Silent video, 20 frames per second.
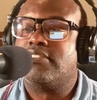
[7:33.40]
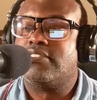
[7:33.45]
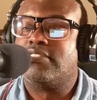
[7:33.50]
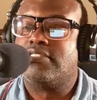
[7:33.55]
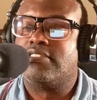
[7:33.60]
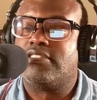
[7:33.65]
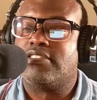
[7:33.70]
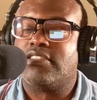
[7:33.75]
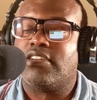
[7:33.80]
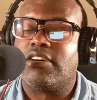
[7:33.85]

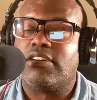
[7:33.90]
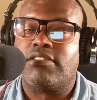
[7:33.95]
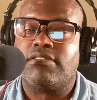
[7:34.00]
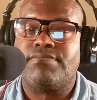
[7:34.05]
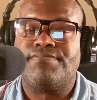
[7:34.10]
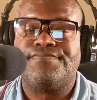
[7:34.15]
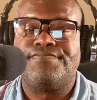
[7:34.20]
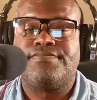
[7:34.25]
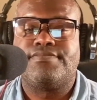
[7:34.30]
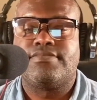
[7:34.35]
So
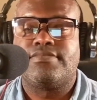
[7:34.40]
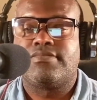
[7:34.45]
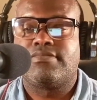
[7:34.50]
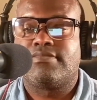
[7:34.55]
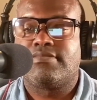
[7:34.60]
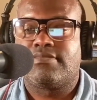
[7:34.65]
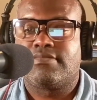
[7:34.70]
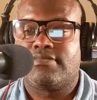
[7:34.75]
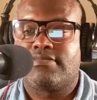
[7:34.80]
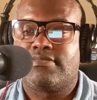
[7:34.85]

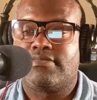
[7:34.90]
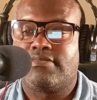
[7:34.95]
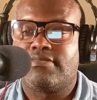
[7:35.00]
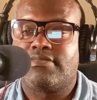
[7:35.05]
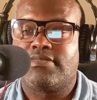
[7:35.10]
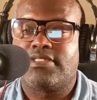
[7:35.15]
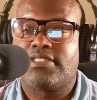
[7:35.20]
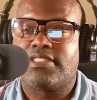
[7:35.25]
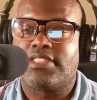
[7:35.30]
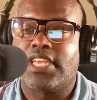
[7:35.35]

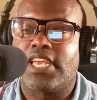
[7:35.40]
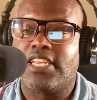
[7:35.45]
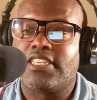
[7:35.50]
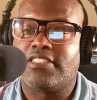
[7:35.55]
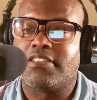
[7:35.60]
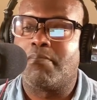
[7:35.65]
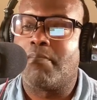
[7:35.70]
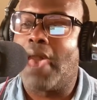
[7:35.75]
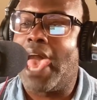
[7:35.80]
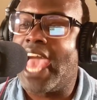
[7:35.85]
let's take
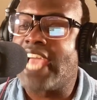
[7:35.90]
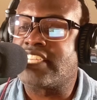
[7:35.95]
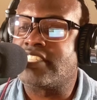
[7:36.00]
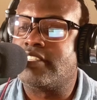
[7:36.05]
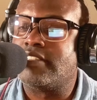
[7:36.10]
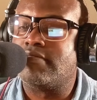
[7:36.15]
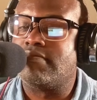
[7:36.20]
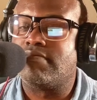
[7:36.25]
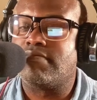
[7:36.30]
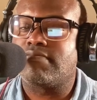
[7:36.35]
some
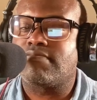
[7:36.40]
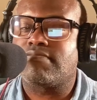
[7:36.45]
action.